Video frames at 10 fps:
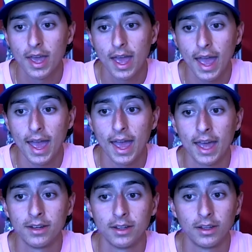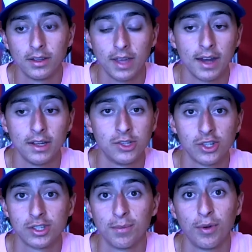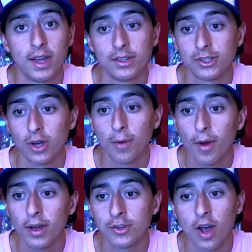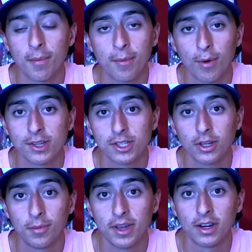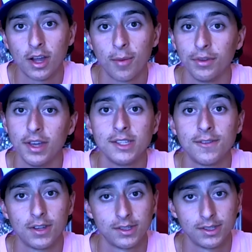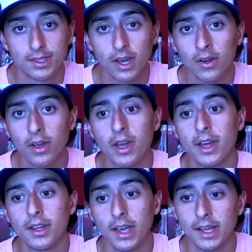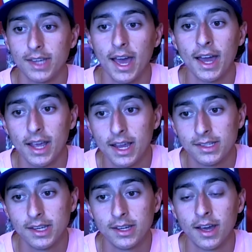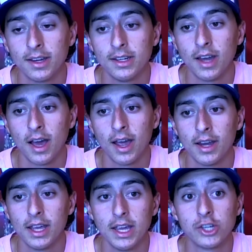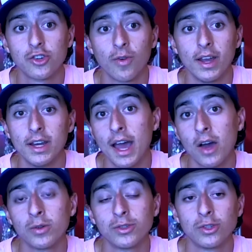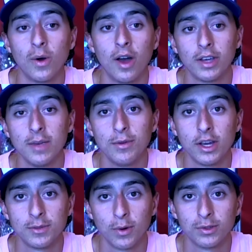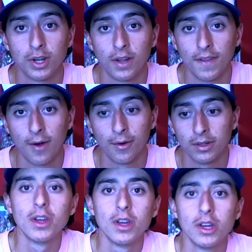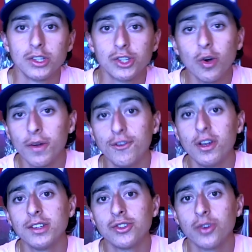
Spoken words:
and that is just the plan. So I'll probably drop my price a little bit in a couple days if it doesn't sell. It's at $18.99-ish right now, so I'll keep you guys posted on that one. So if you guys enjoyed